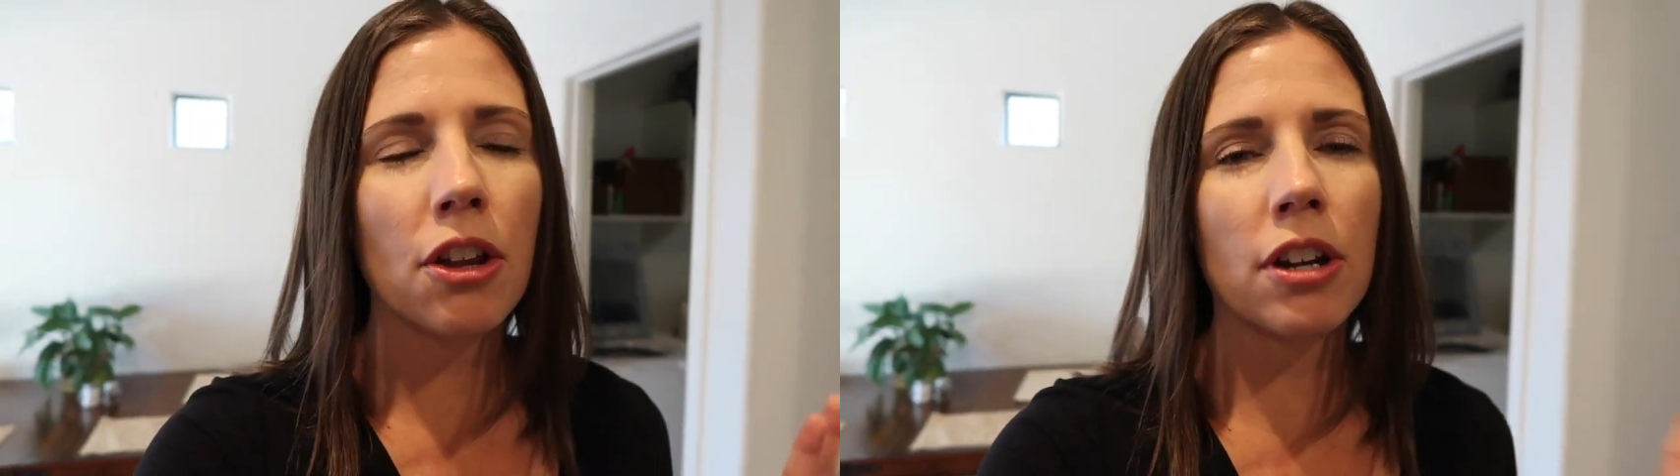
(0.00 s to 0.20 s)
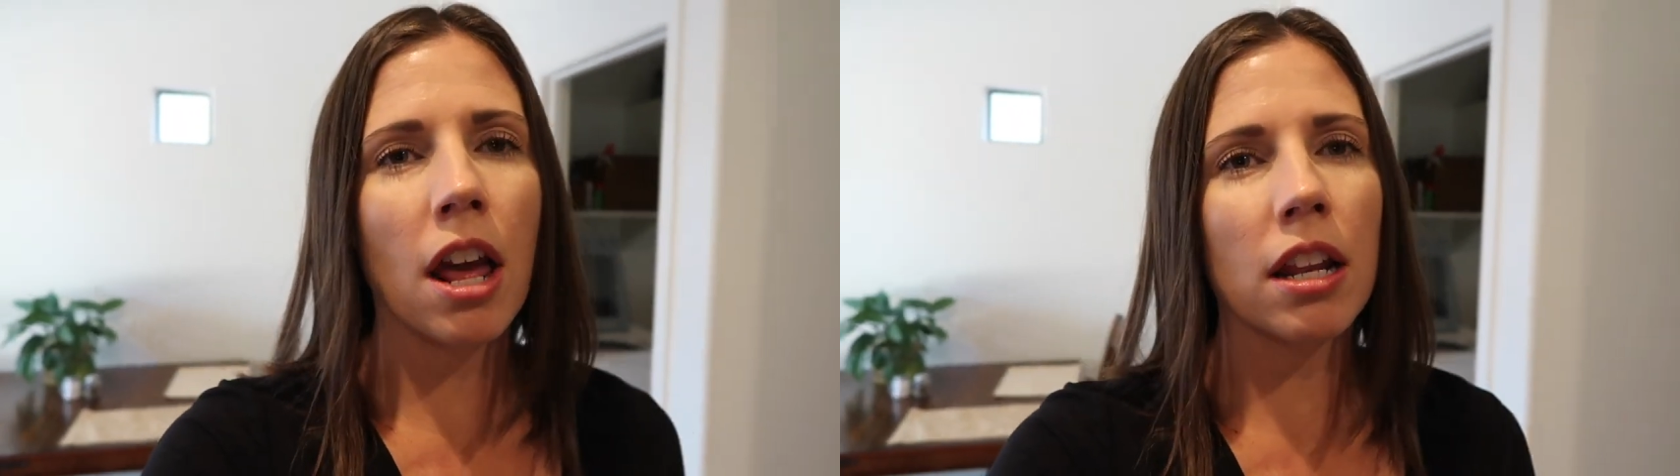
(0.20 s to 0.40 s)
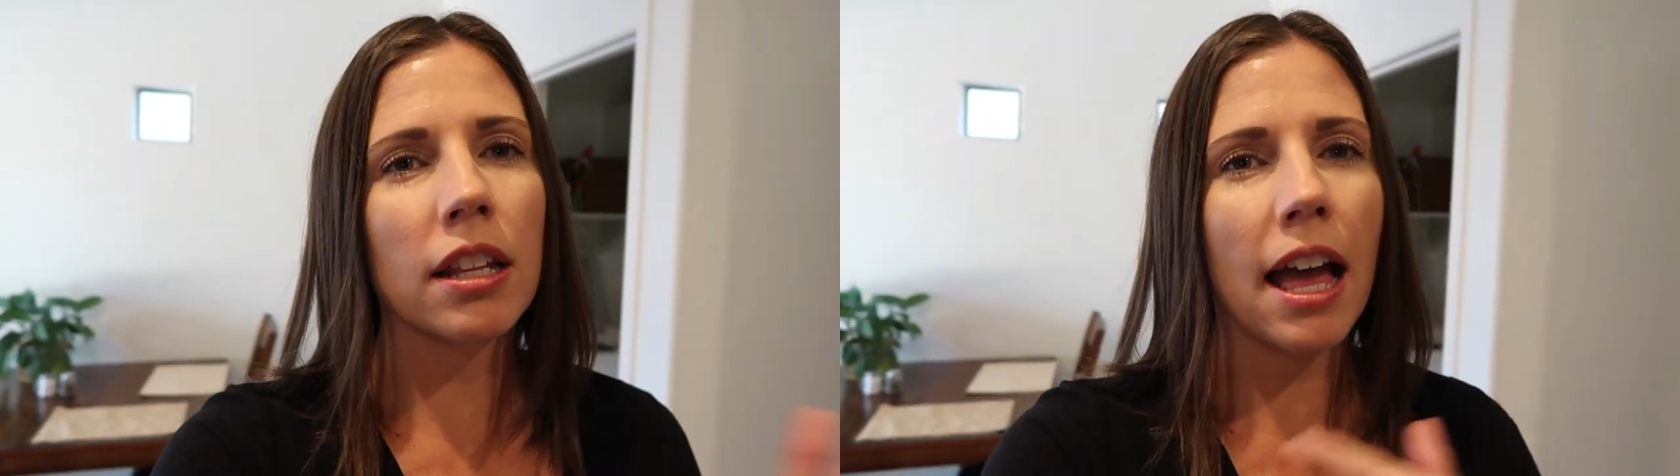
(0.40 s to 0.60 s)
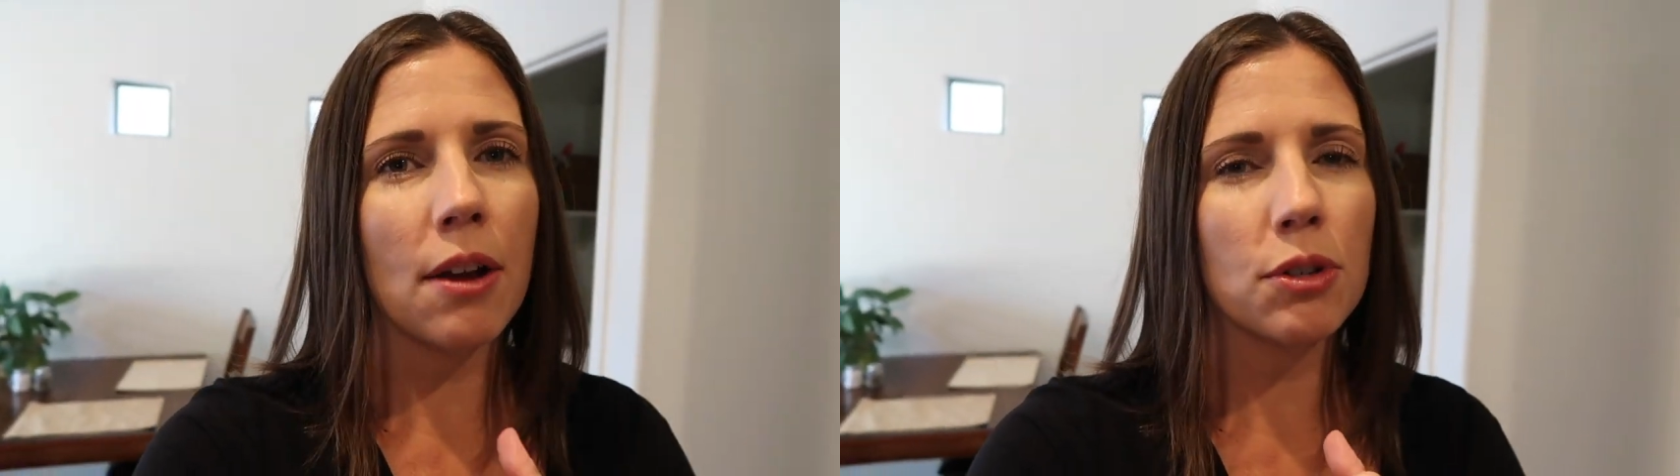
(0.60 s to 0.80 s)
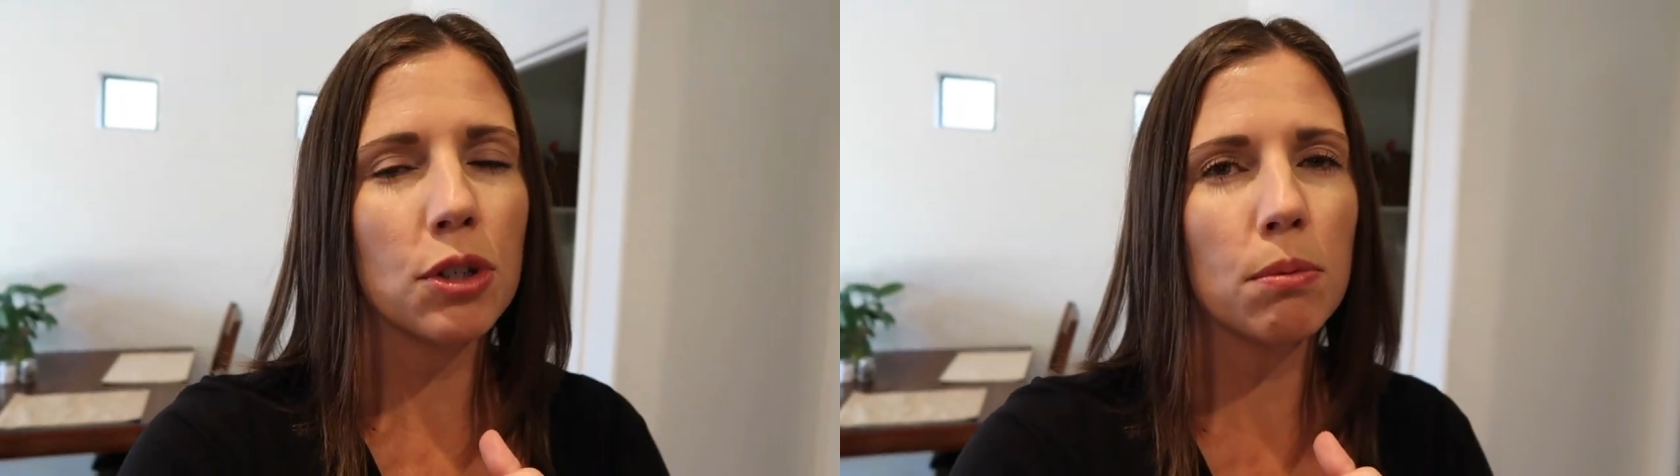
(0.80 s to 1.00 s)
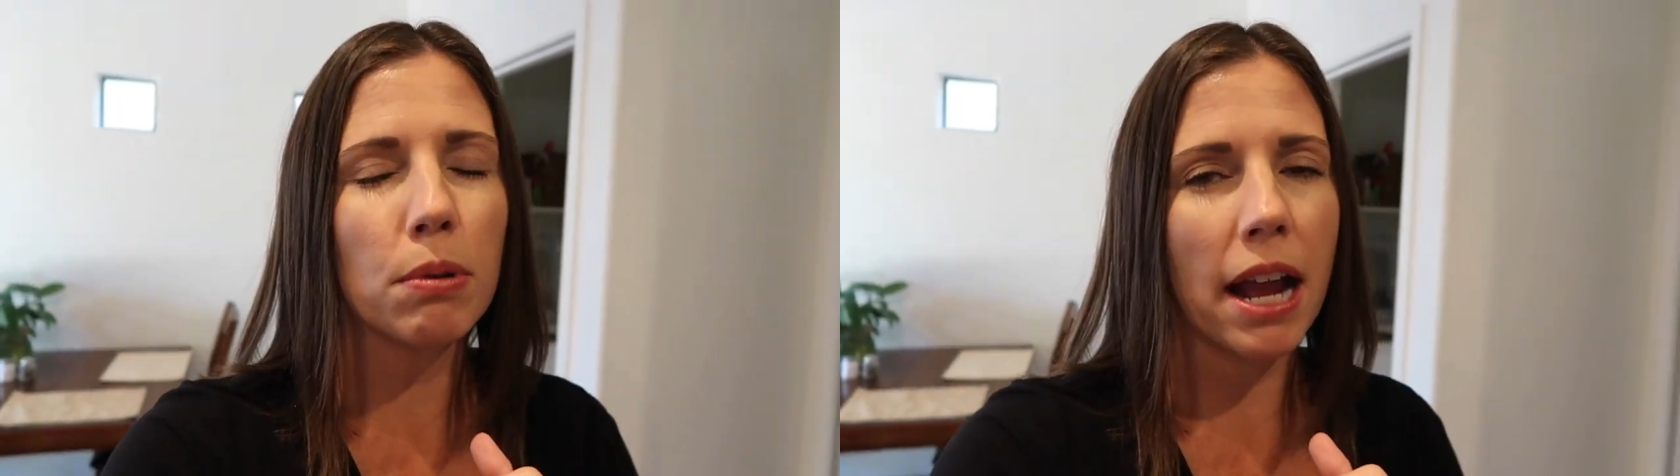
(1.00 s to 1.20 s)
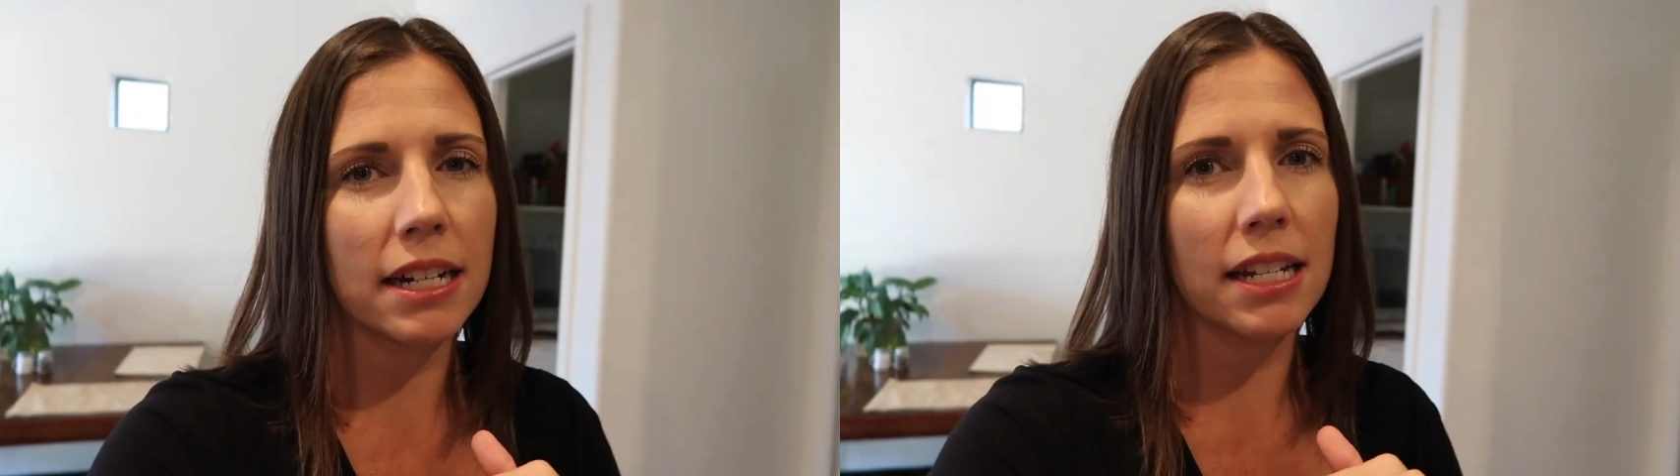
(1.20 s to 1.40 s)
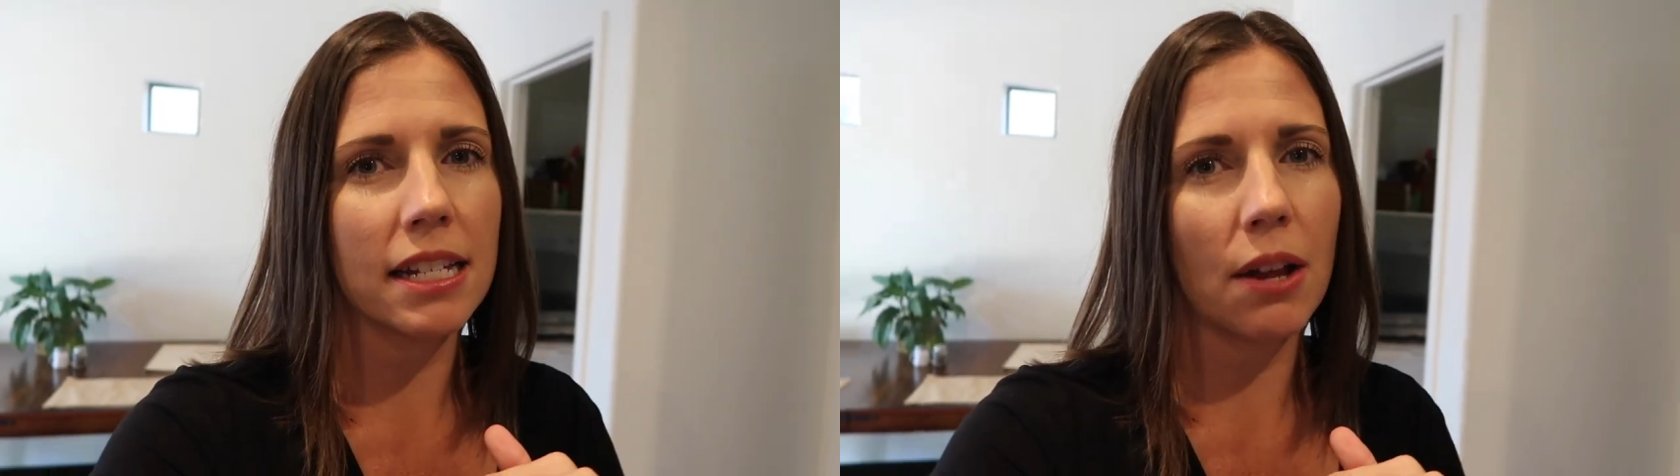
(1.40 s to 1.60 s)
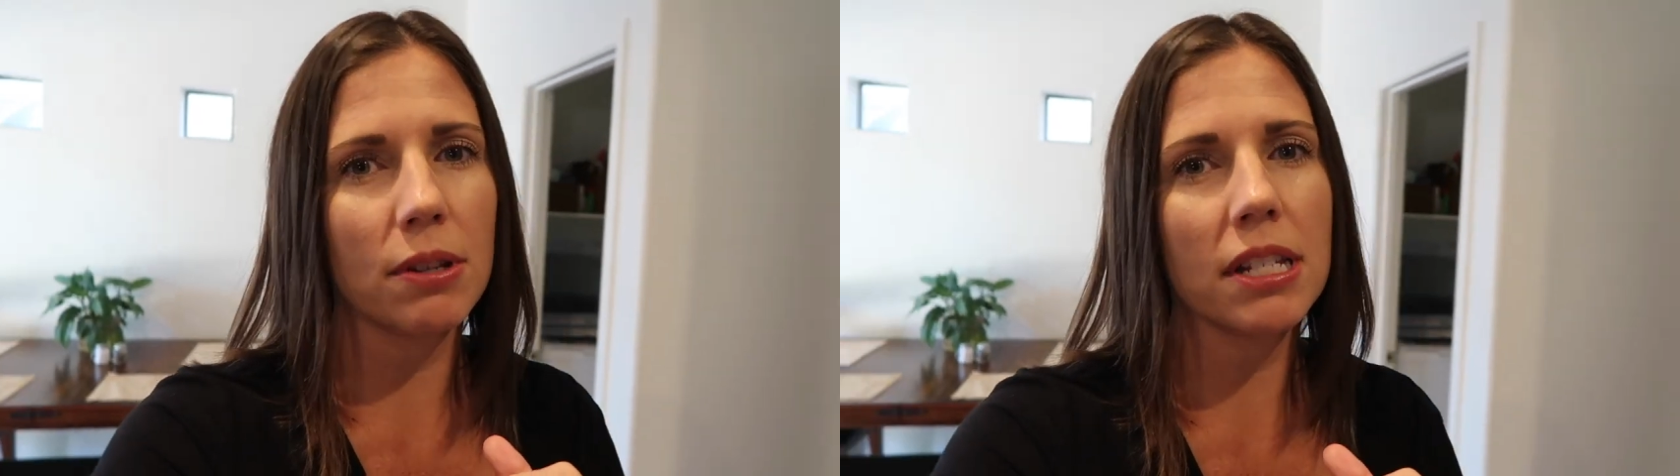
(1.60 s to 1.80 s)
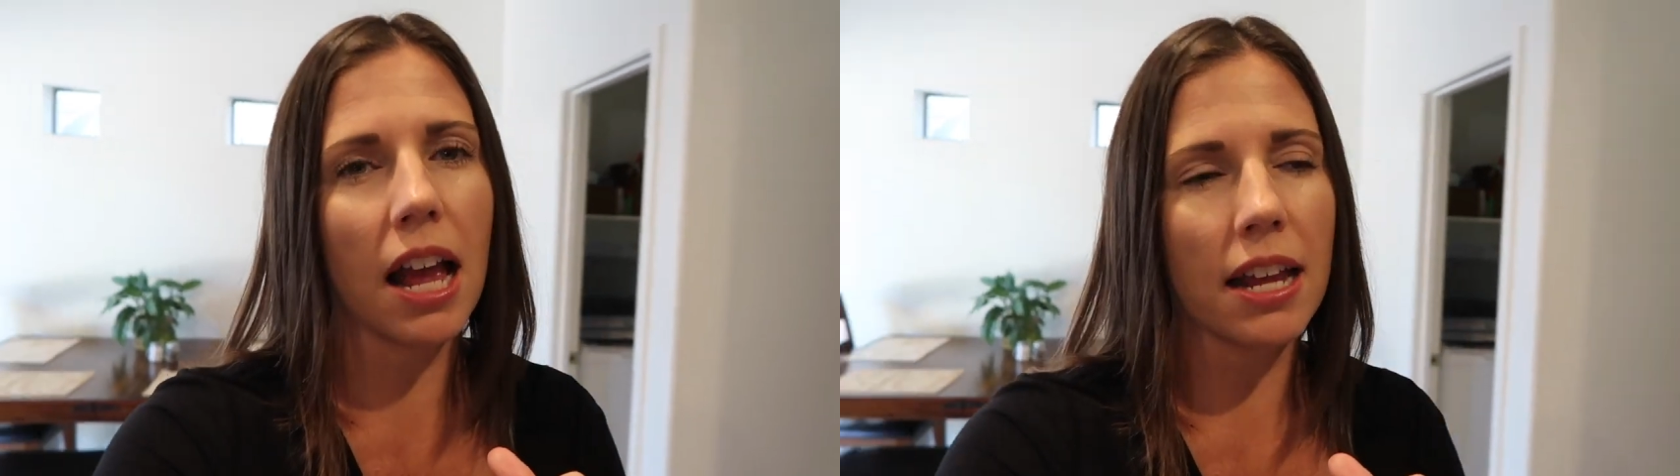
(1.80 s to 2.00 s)
they're not allowed to practice
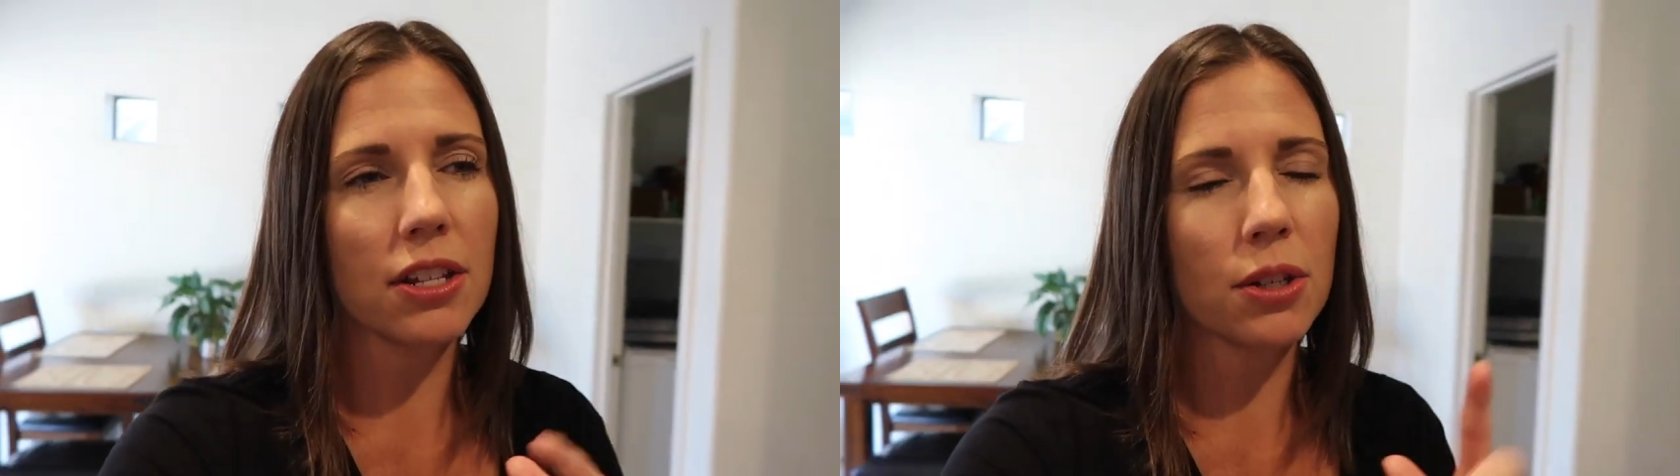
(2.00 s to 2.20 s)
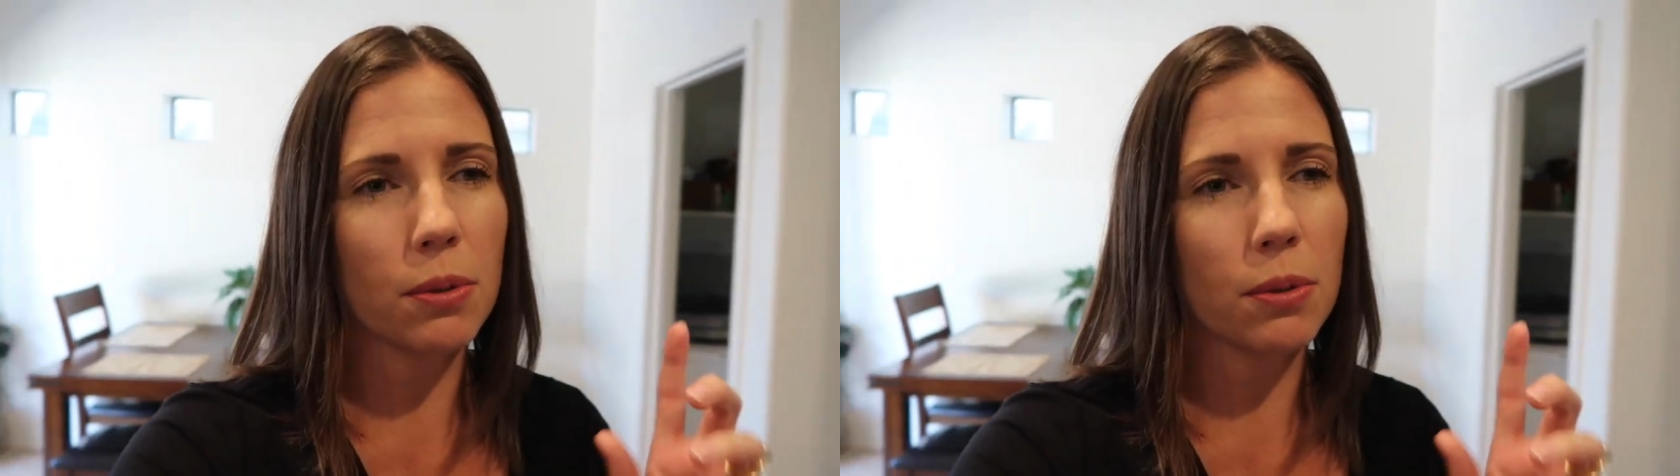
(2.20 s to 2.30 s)
outside.